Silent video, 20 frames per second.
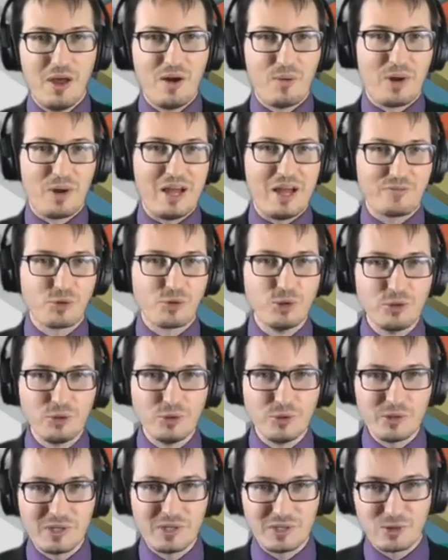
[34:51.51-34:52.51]
Well, I have good
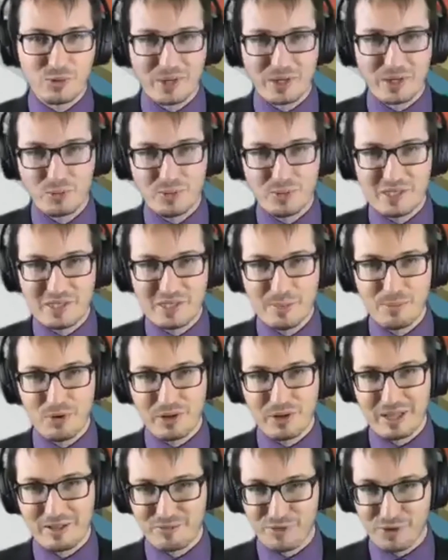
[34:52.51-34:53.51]
news, it's going to be
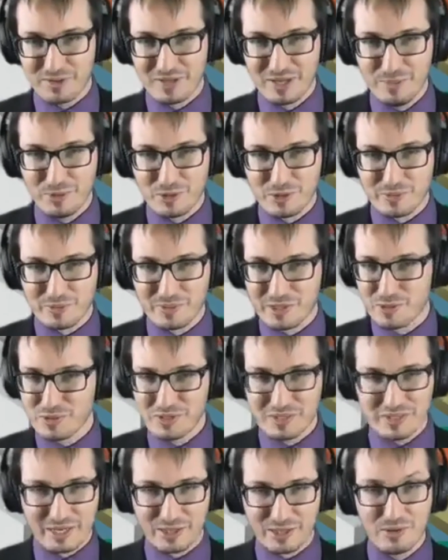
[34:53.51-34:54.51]
simpler than for tables because
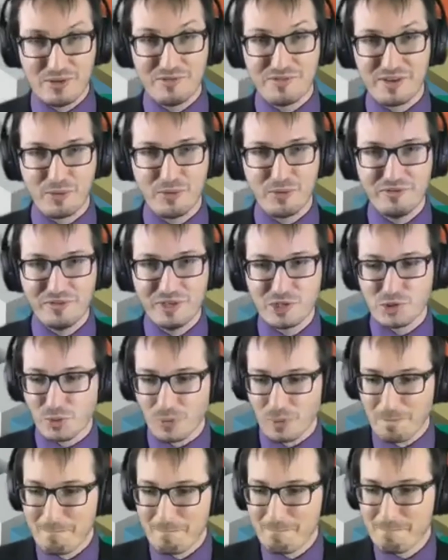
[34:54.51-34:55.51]
it's actually very visual.